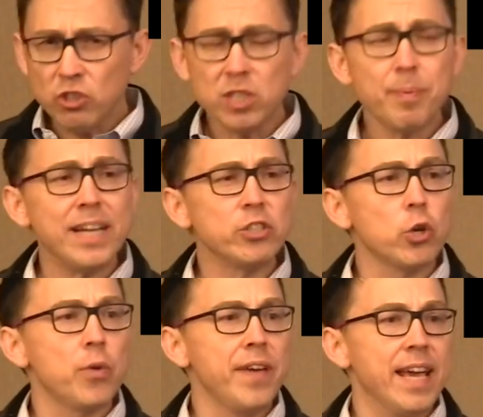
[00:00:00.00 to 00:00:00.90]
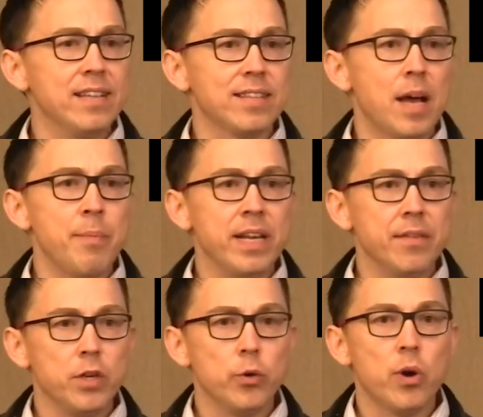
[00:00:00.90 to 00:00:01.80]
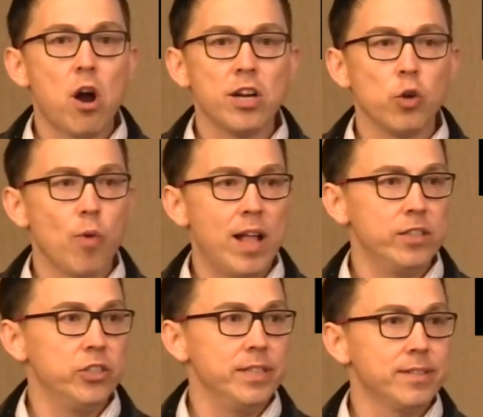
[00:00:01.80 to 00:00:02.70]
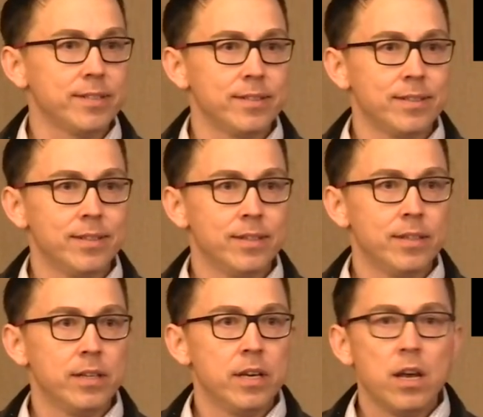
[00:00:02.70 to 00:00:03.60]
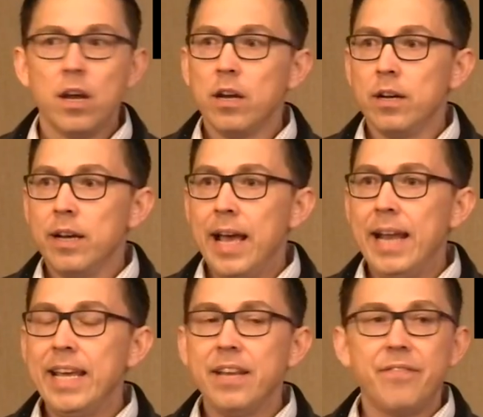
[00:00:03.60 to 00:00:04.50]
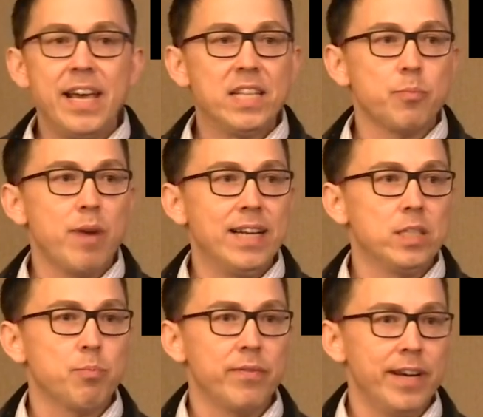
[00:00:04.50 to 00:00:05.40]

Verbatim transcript: Just by a show of hands, how many of you are urologists? Any advanced practice